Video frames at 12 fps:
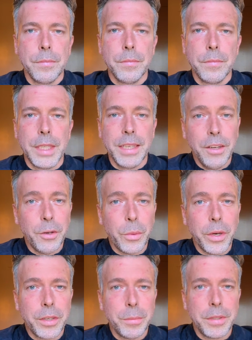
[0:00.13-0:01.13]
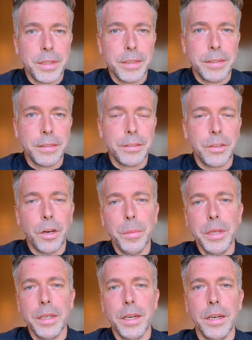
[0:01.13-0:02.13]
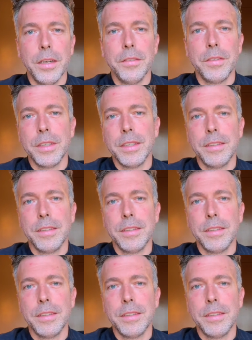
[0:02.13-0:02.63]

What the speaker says: Hello, welcome to this installment of